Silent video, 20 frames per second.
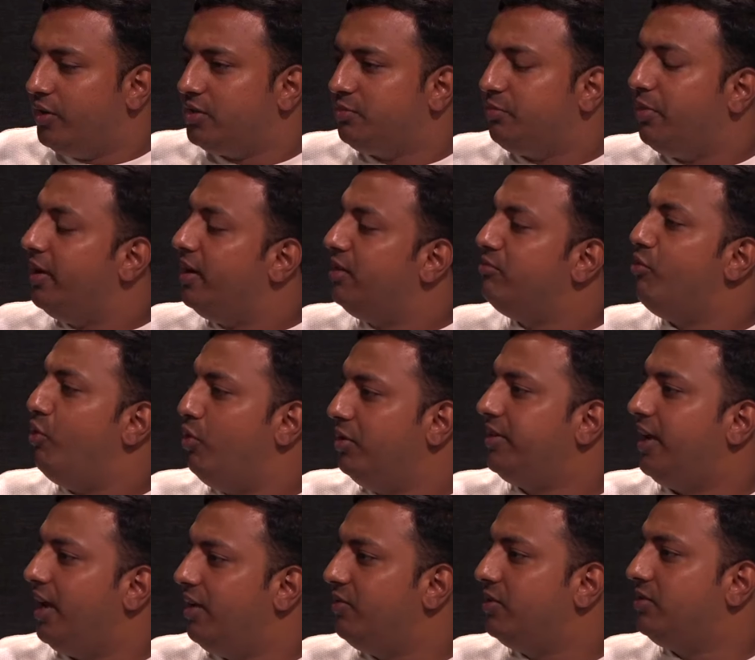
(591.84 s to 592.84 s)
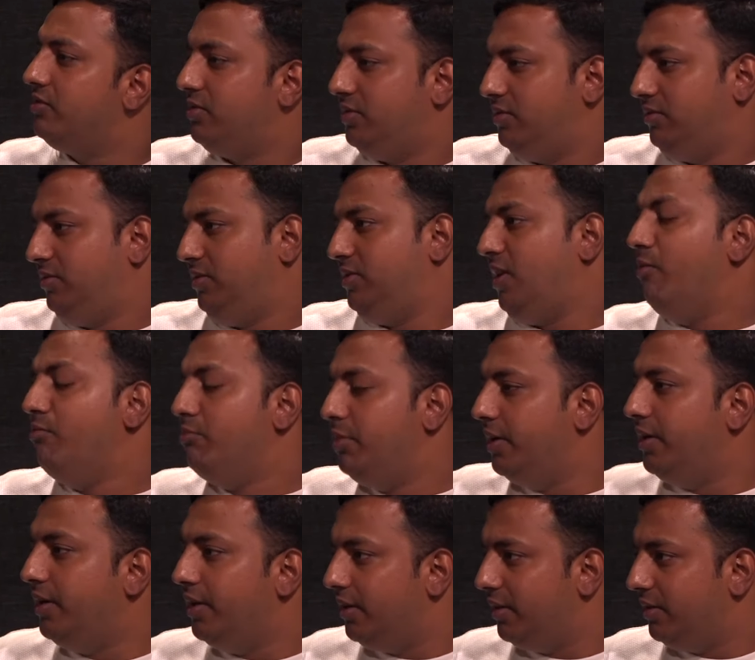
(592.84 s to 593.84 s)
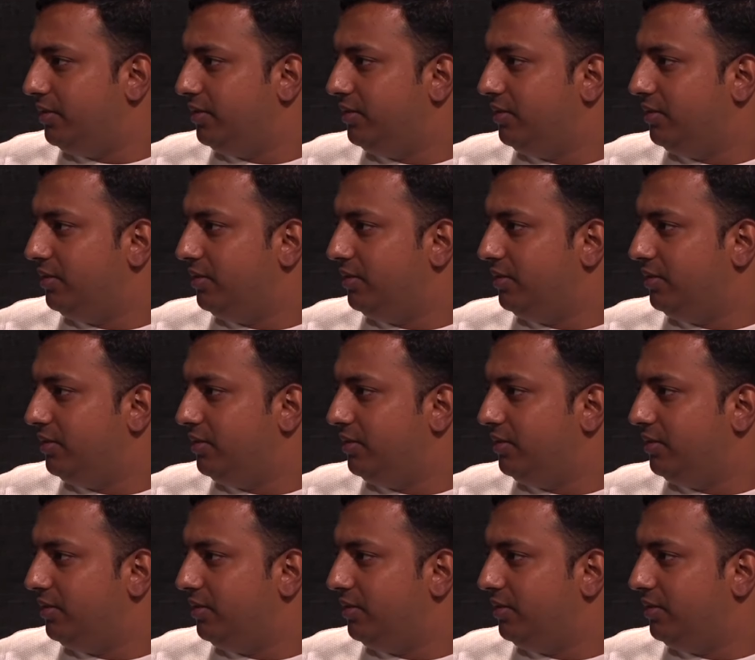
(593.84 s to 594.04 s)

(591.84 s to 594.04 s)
are spending more time with somebody